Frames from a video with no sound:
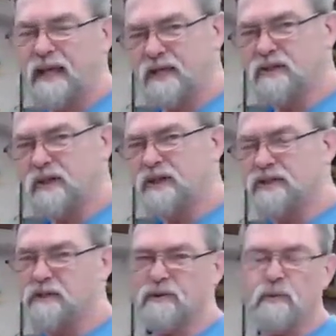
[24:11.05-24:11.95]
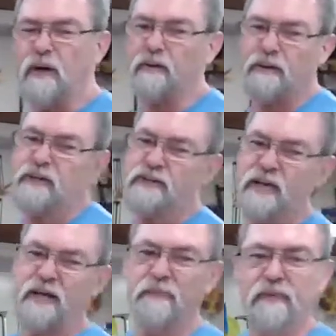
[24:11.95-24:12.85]
edge linisher as well, an edge
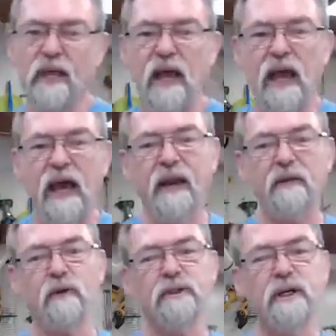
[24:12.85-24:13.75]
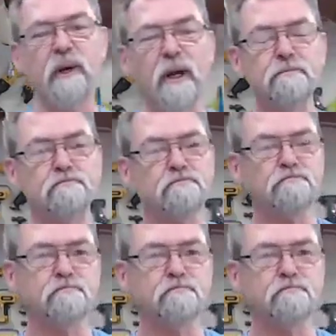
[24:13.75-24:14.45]
sander. And I thought, you know what?